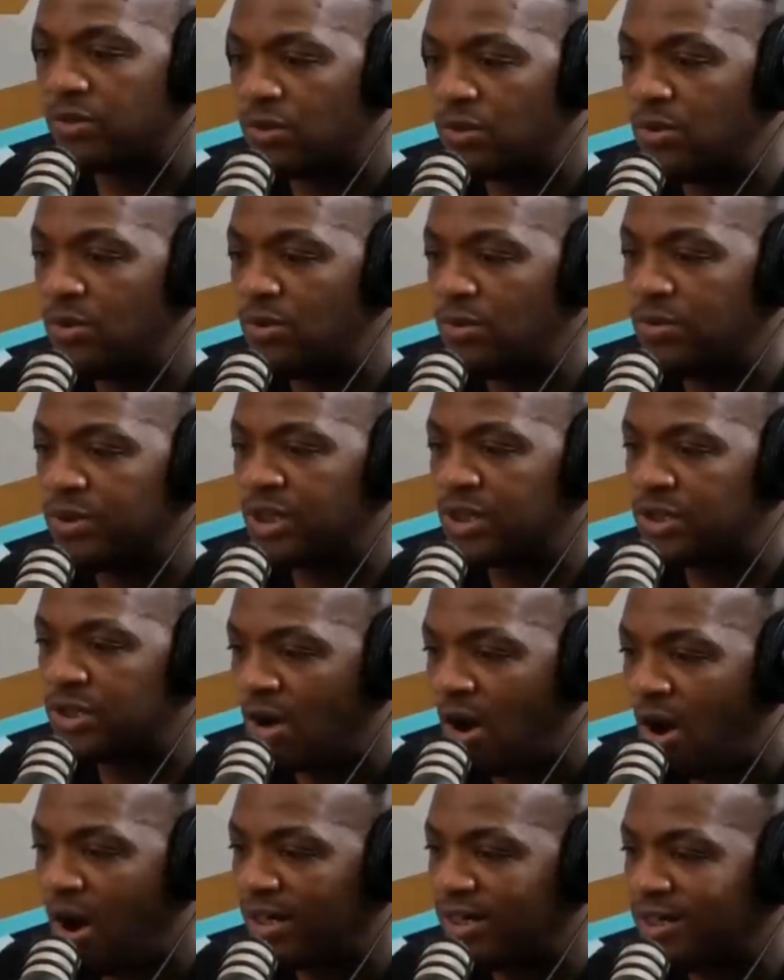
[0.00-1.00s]
through the
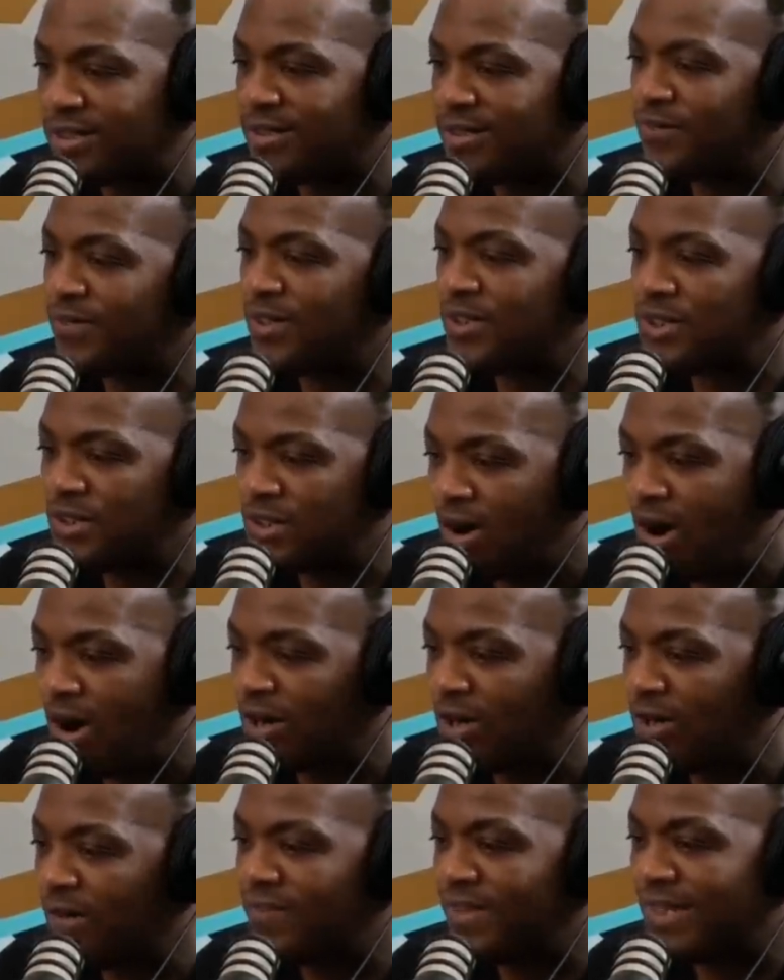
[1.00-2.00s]
darkest of the
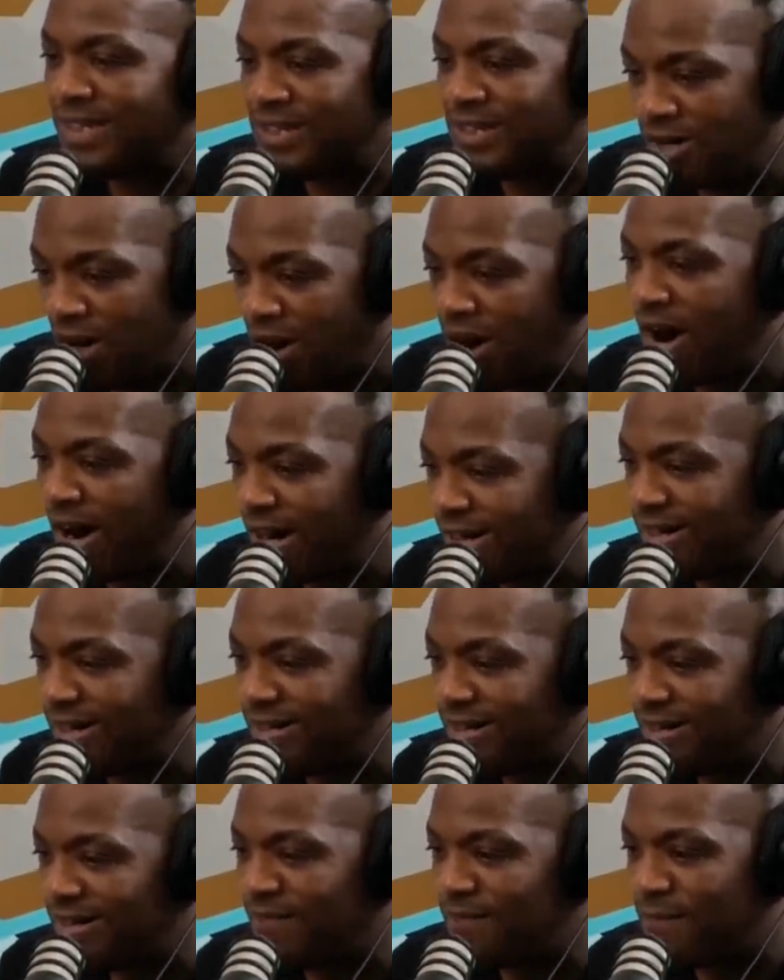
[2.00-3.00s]
dark of the dark
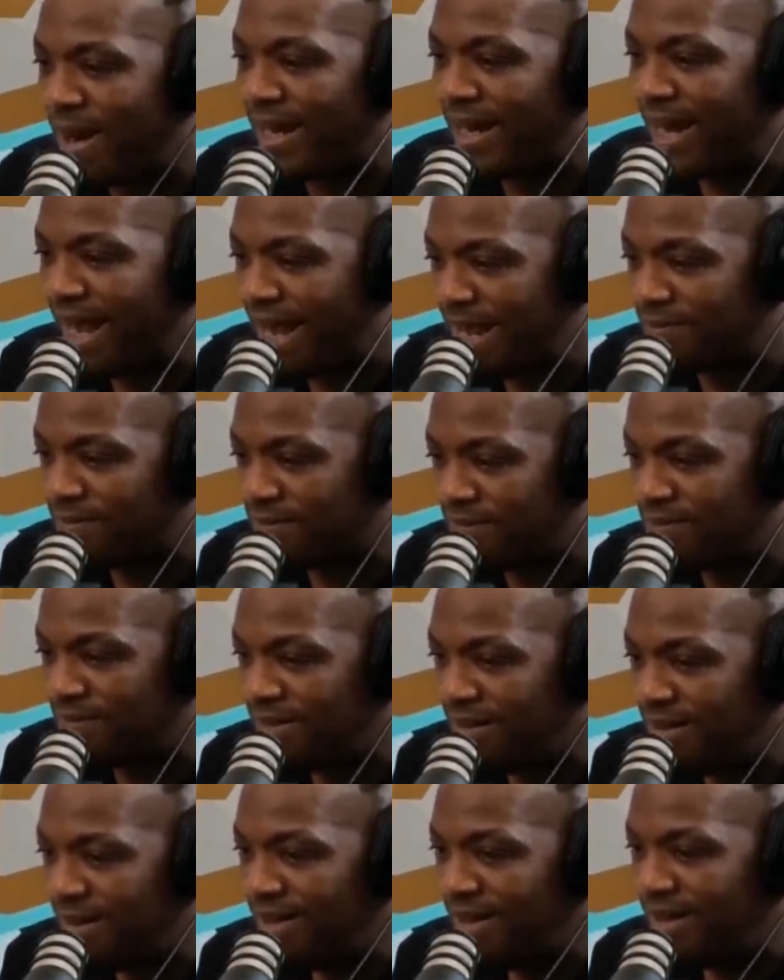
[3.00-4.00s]
of my life,
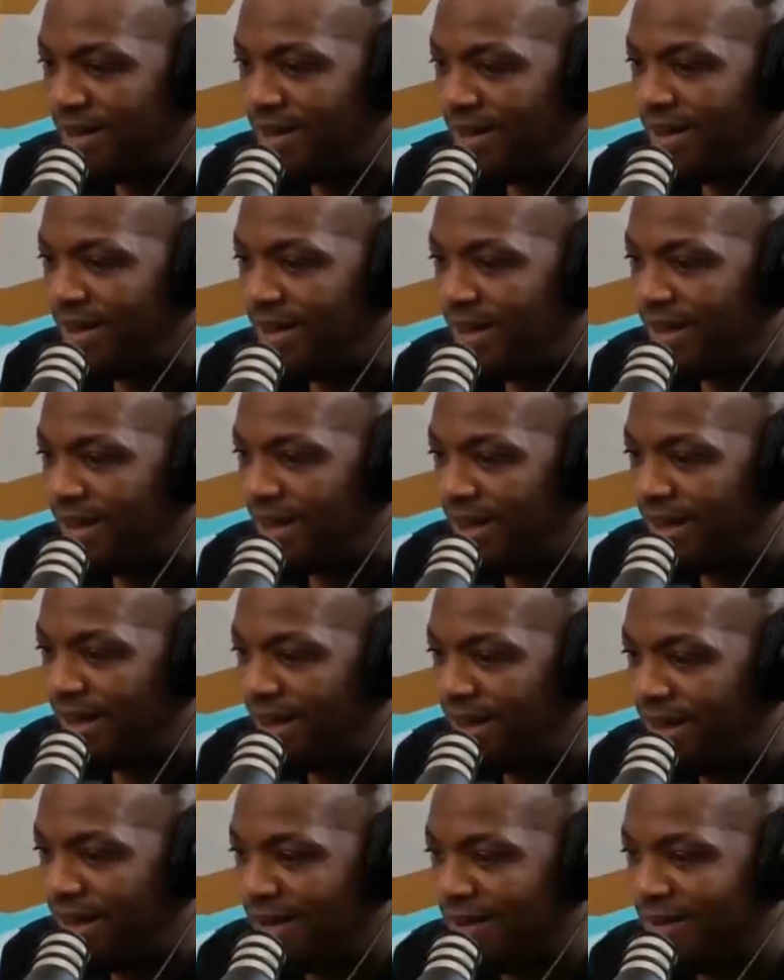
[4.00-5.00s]

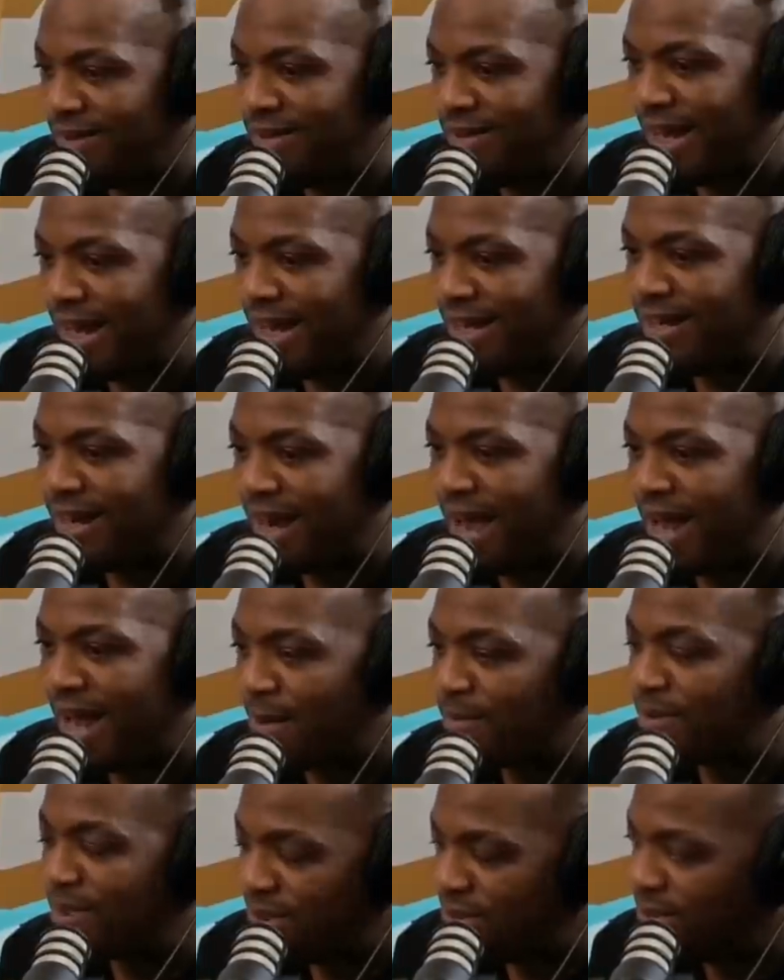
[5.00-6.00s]
mm-hmm. and
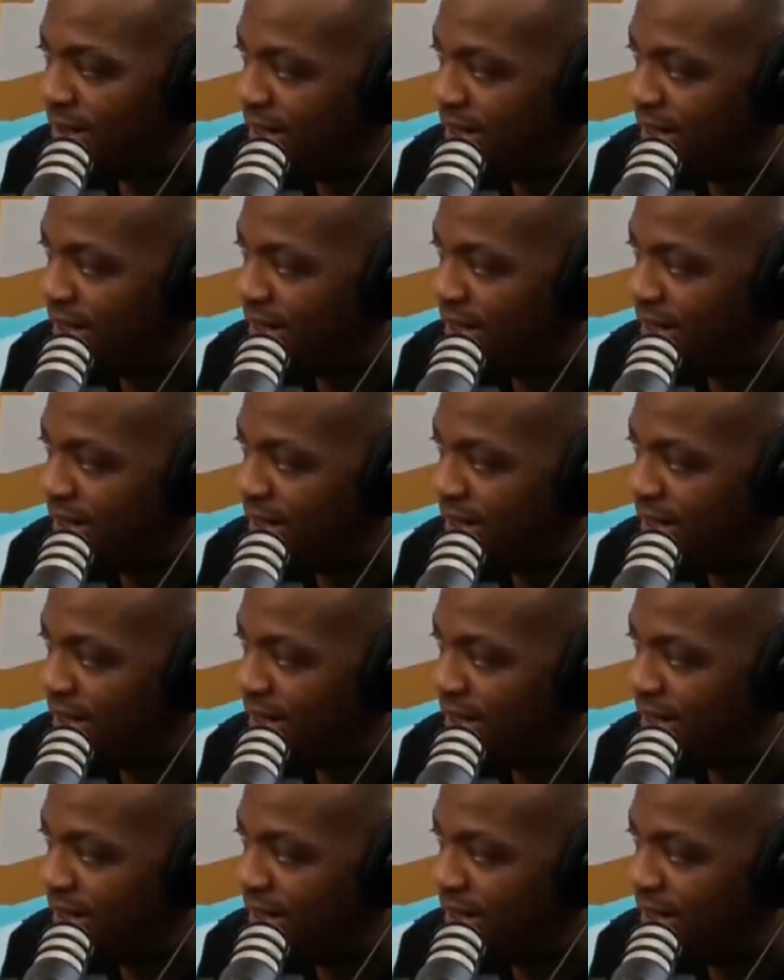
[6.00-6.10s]
I'm still